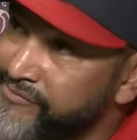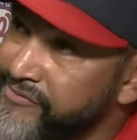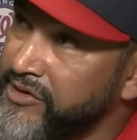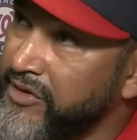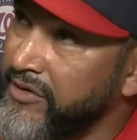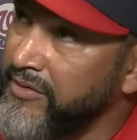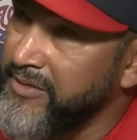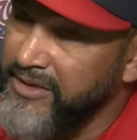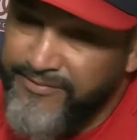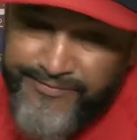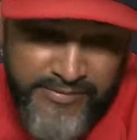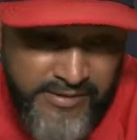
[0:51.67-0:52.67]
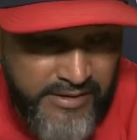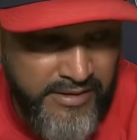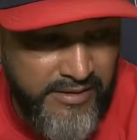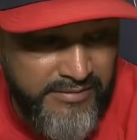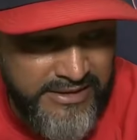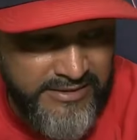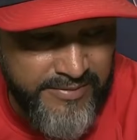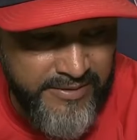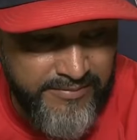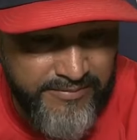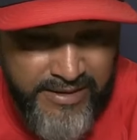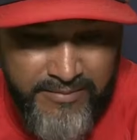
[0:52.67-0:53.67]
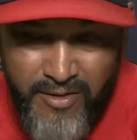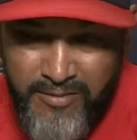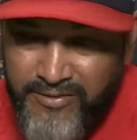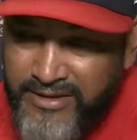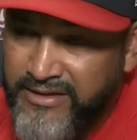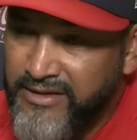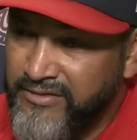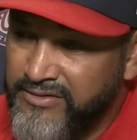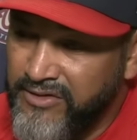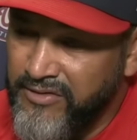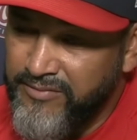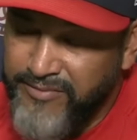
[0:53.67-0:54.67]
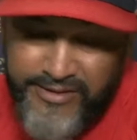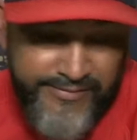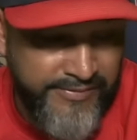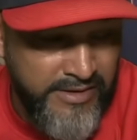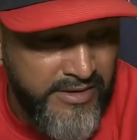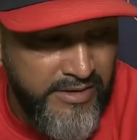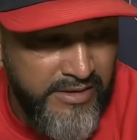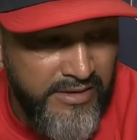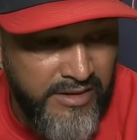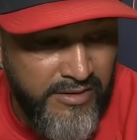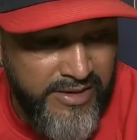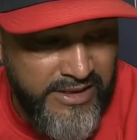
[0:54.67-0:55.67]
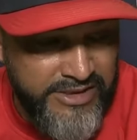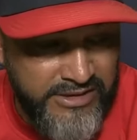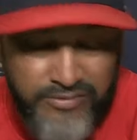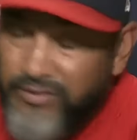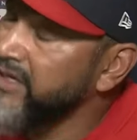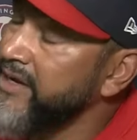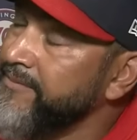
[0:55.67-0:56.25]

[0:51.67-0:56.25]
So, I mean, that's a big moment right there. So, but we had a chance to win the game.